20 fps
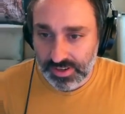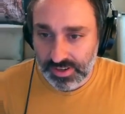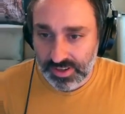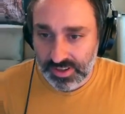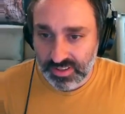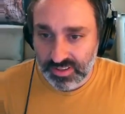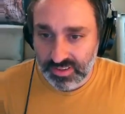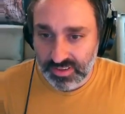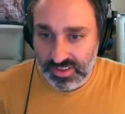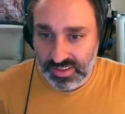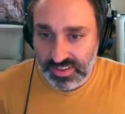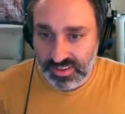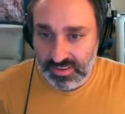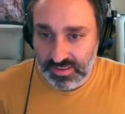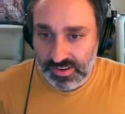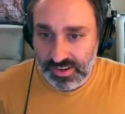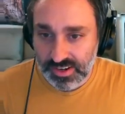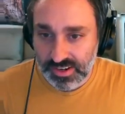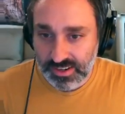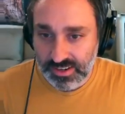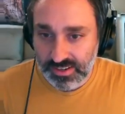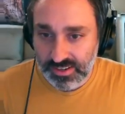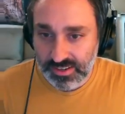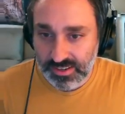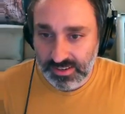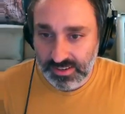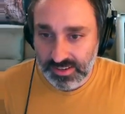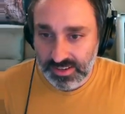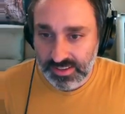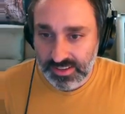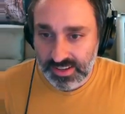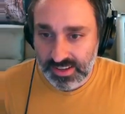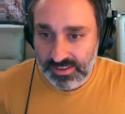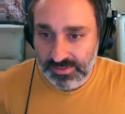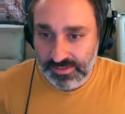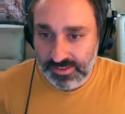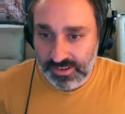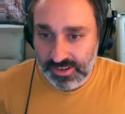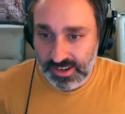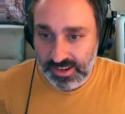So let's go ahead and delete that
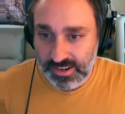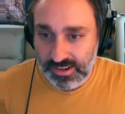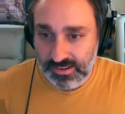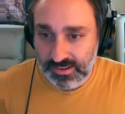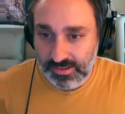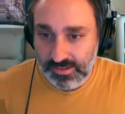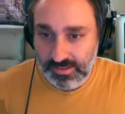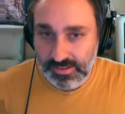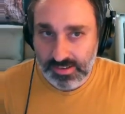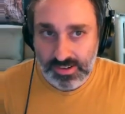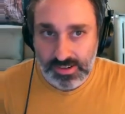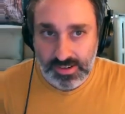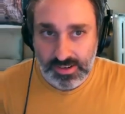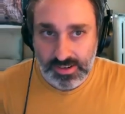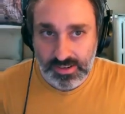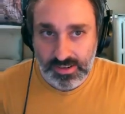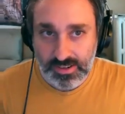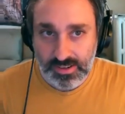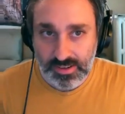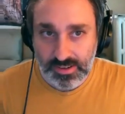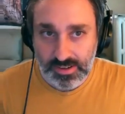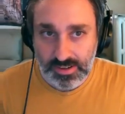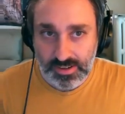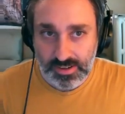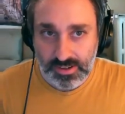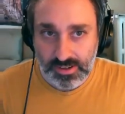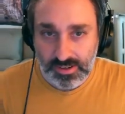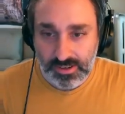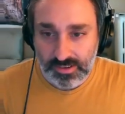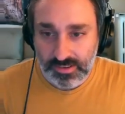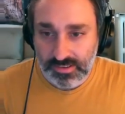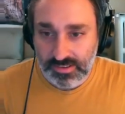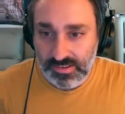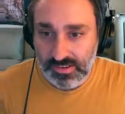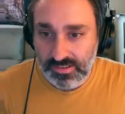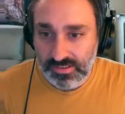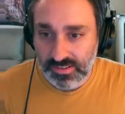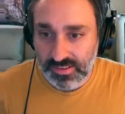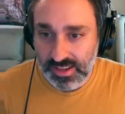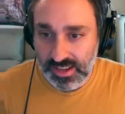for now,
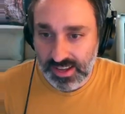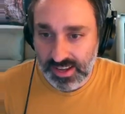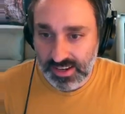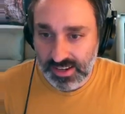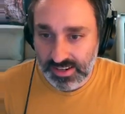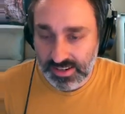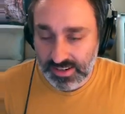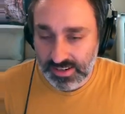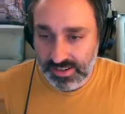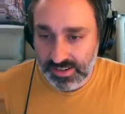close that,